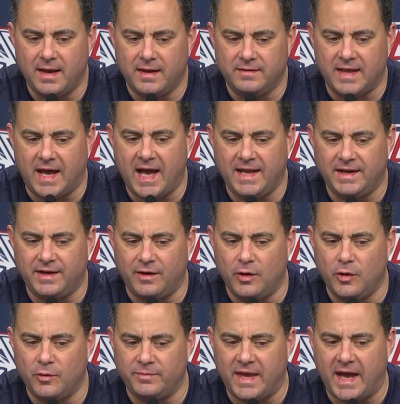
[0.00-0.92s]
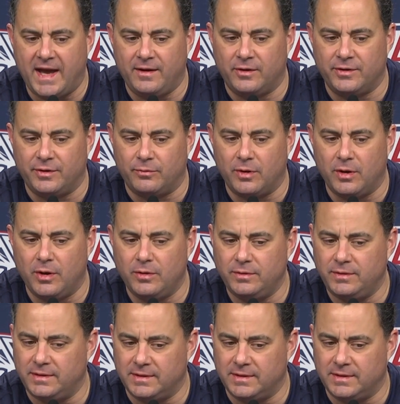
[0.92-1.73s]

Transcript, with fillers: uh, nine at home, nine on the road,